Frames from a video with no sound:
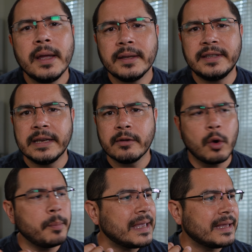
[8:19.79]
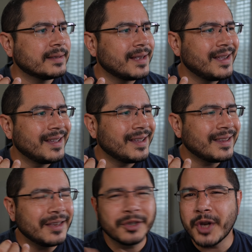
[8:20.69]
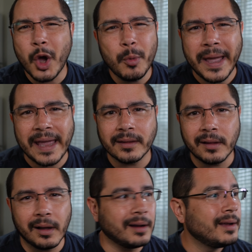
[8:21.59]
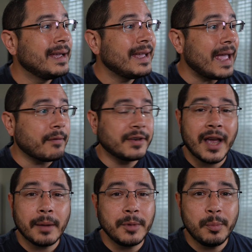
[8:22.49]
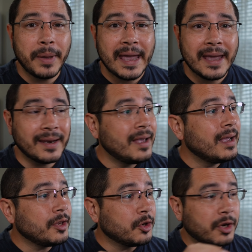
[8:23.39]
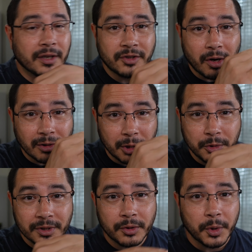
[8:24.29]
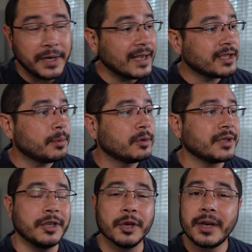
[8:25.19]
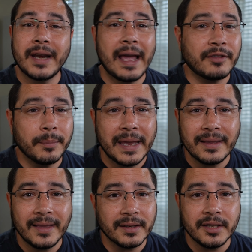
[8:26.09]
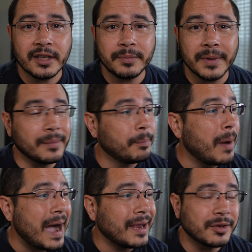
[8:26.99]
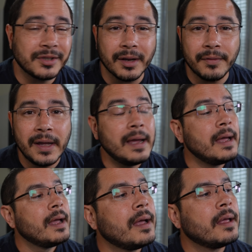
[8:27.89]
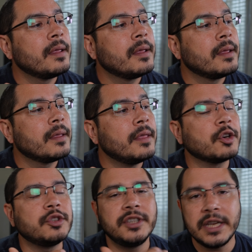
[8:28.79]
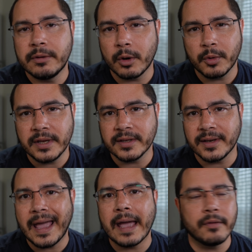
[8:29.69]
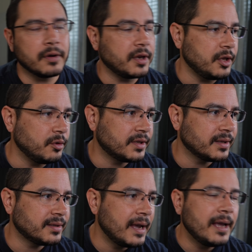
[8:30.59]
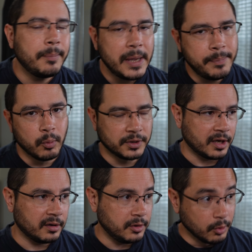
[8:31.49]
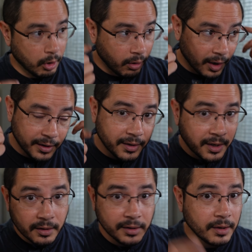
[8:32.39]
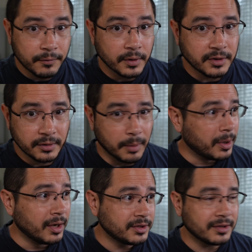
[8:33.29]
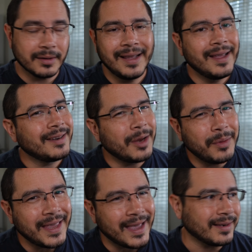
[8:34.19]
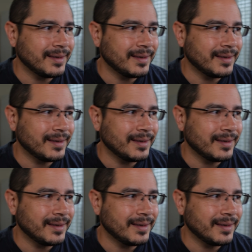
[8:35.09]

0 means there's no pan law. Every time you pan, you're going to start losing 3 decibels and you're going to have to make the adjustment by yourself. There's 0 reason ever to use this. People will tell you, oh, I can hear a difference in the punch. No, they can't.